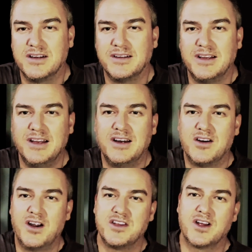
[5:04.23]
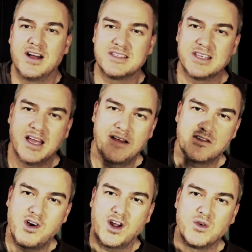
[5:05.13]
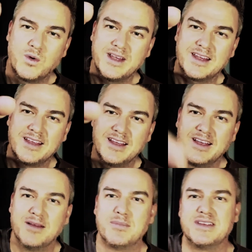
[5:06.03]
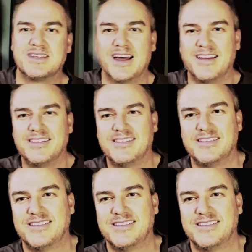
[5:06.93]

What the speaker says: So, all right, you guys, have a rocking week. Peace out.